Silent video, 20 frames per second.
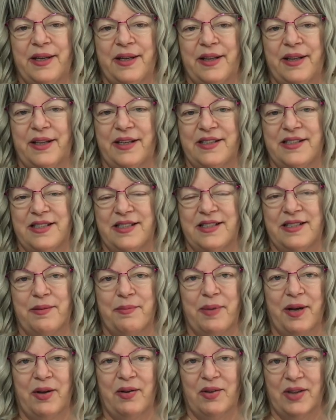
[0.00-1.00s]
this is
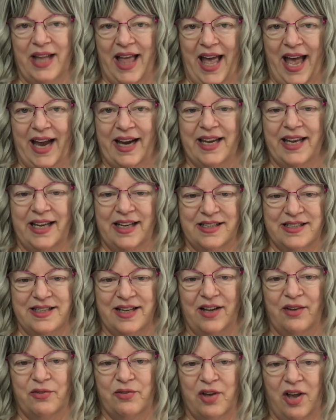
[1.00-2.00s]
about lacking
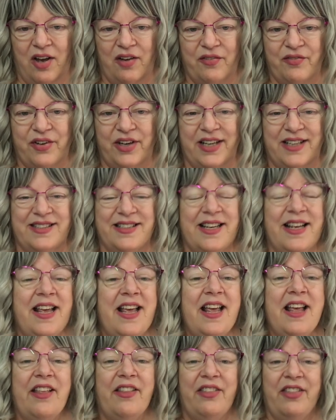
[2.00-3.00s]
self-confidence.
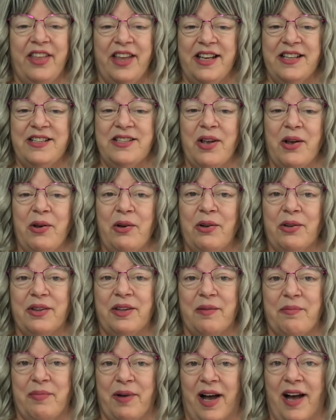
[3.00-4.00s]
This whole
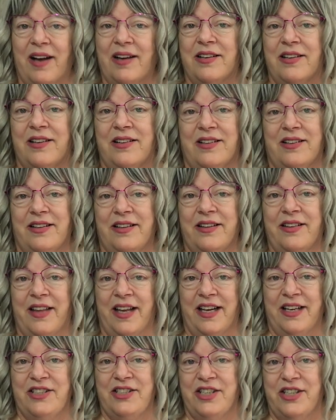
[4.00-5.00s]
debacle
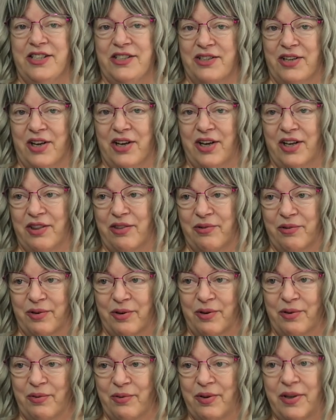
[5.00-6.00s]
that she has gone
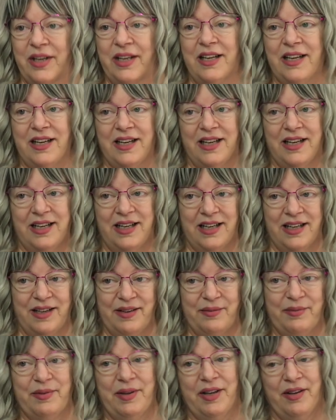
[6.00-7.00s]
through
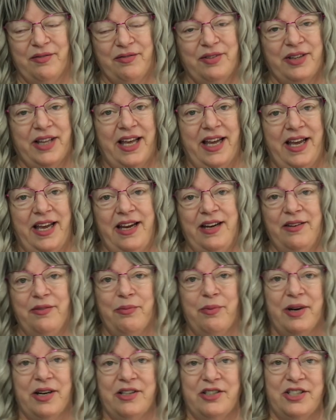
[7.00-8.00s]
of late,
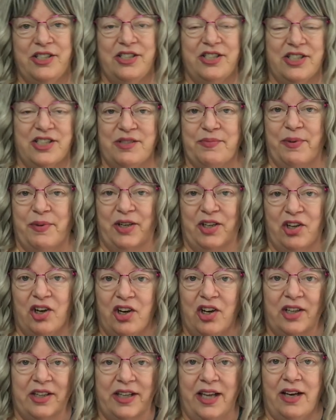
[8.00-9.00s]
where she's just been
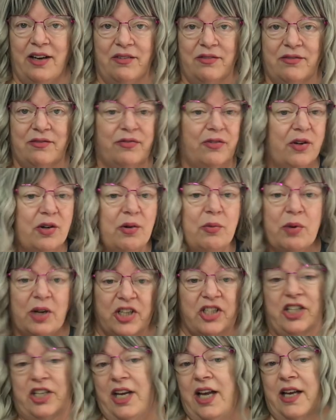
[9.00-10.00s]
called out for
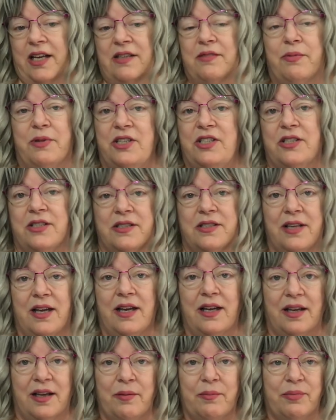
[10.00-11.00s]
what she is, which is
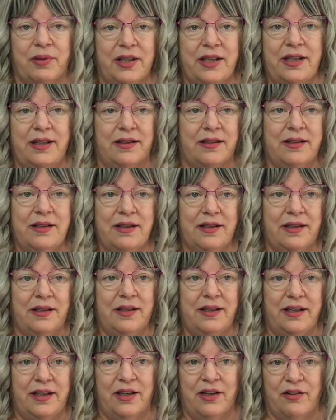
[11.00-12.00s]
a complete,
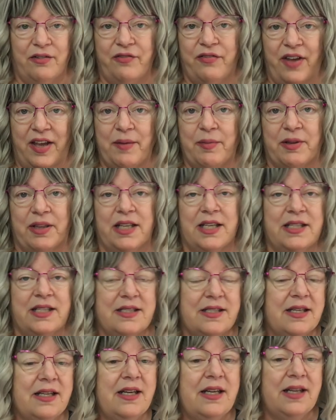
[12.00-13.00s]
you know, fabulist,